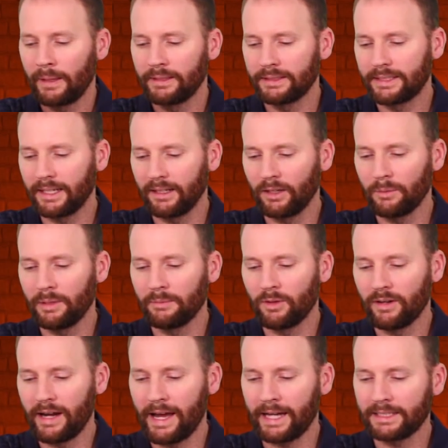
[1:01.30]
Just get a little bit
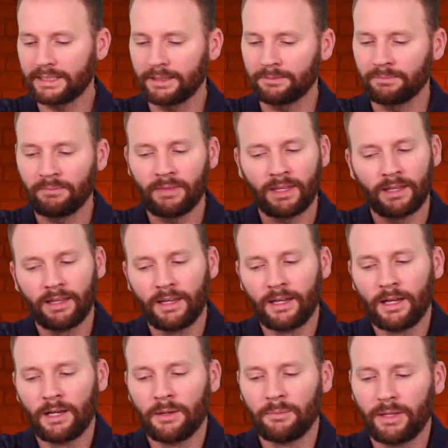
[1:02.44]
more action.
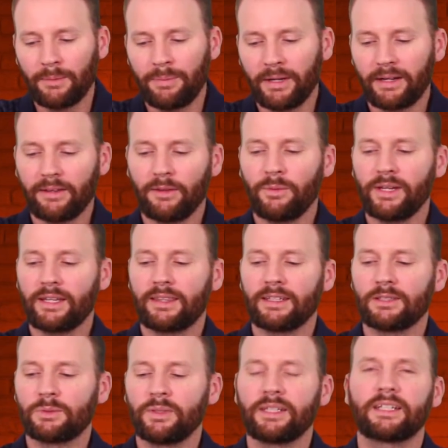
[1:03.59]
But the pick of the week
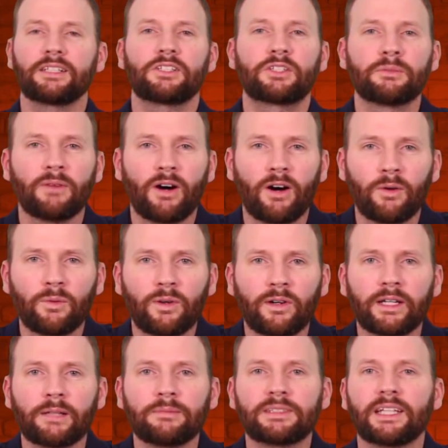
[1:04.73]
this week is Jamal
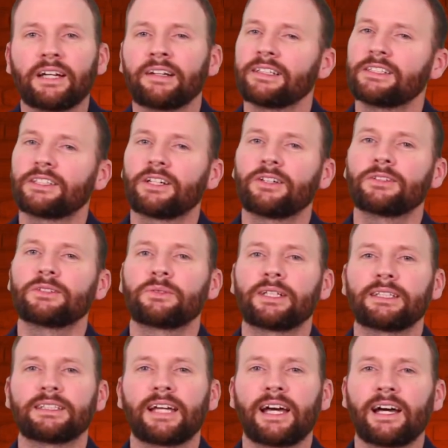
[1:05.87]
Williams. Aaron Jones
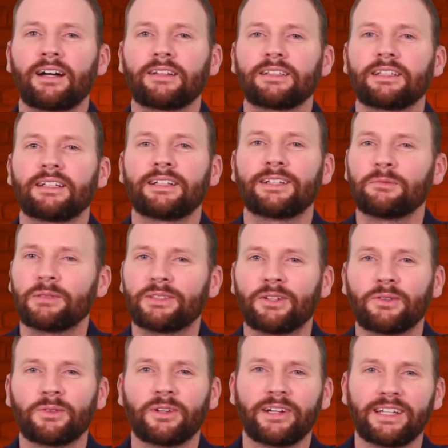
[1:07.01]
went down, but
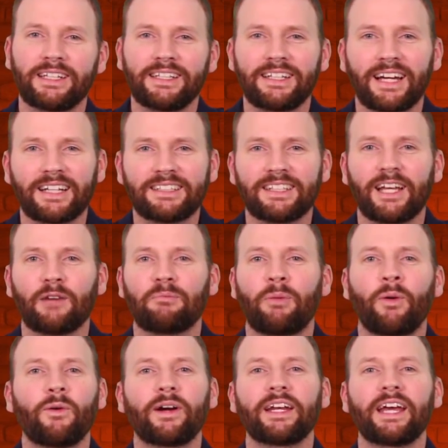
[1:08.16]
don't worry, he got you that
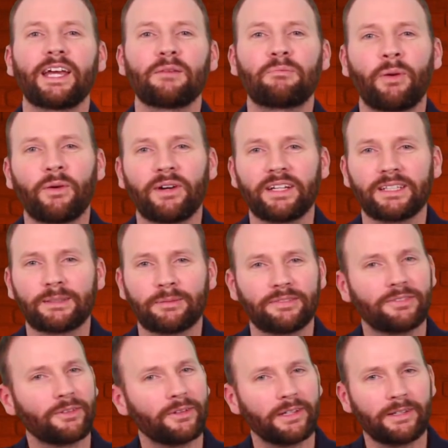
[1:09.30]
0.8 points
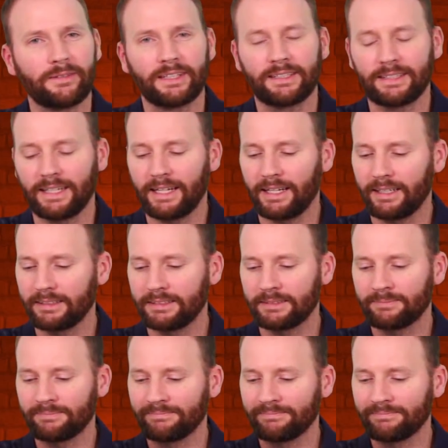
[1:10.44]
before he went down.